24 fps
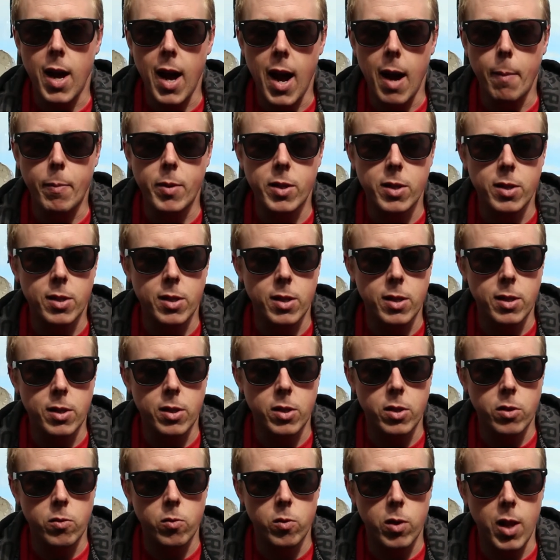happens
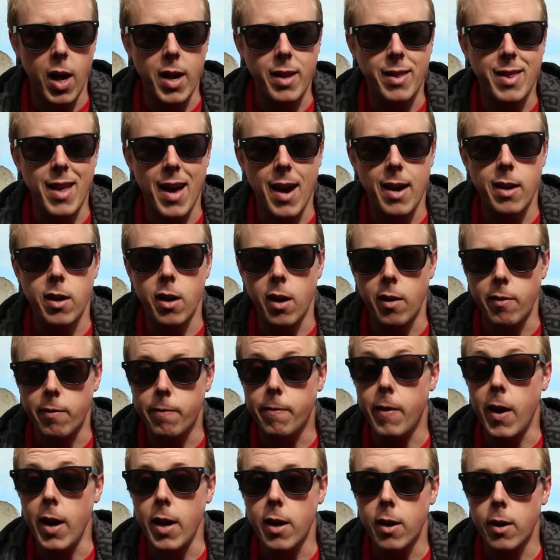is you light that on
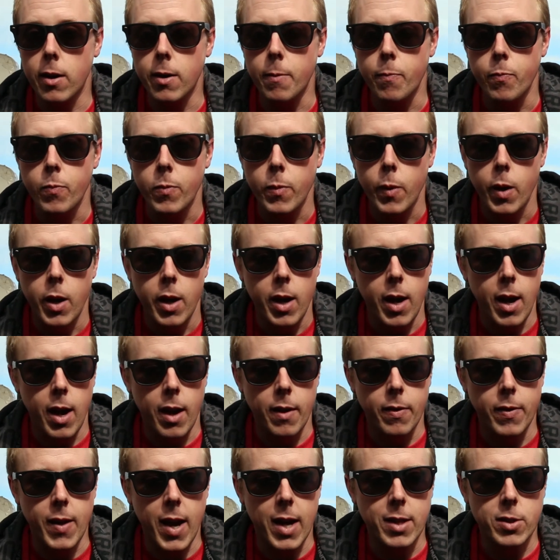fire,
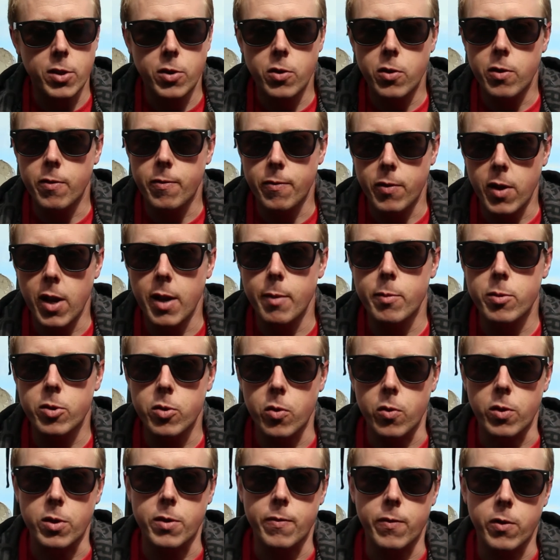and that's your flame
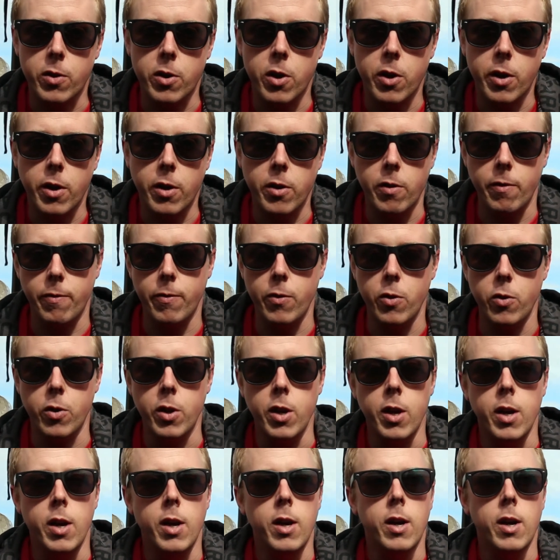source for cooking your food.